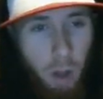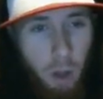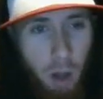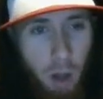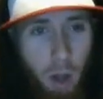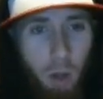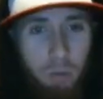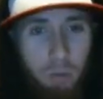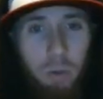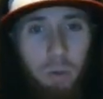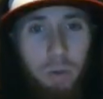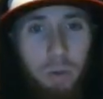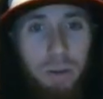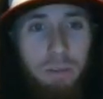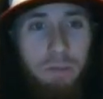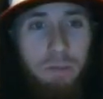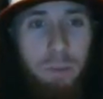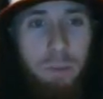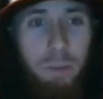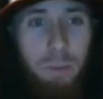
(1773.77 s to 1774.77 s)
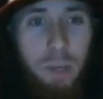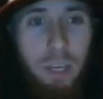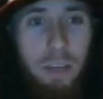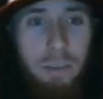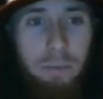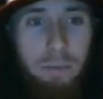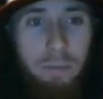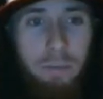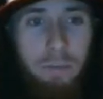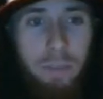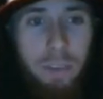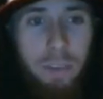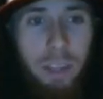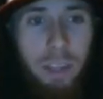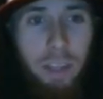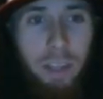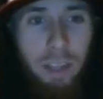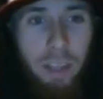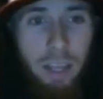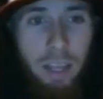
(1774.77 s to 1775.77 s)
Also an MVP,
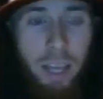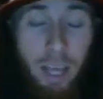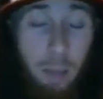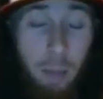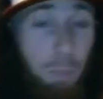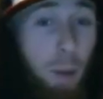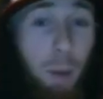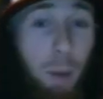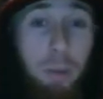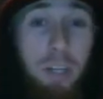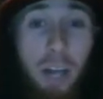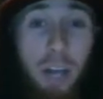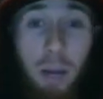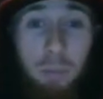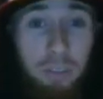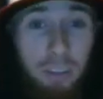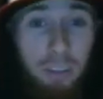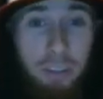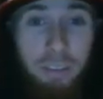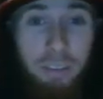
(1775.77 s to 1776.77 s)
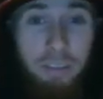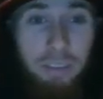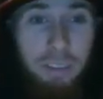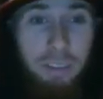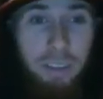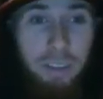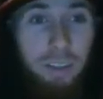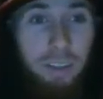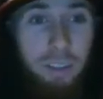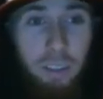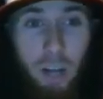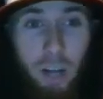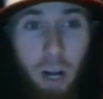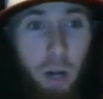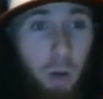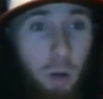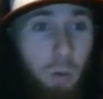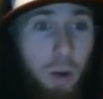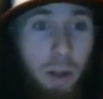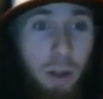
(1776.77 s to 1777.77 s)
and Bobby Thompson, shot
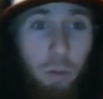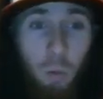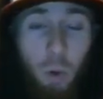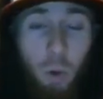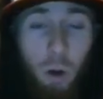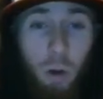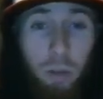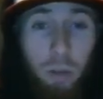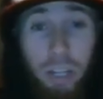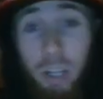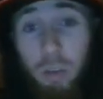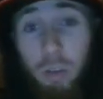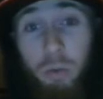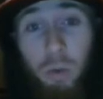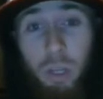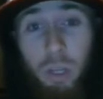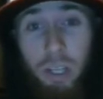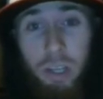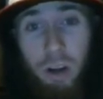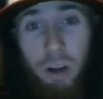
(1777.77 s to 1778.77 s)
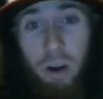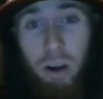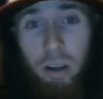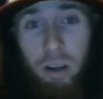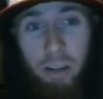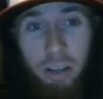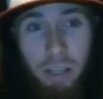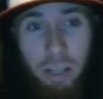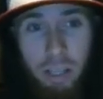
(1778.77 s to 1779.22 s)
heard around the world, his rookie card.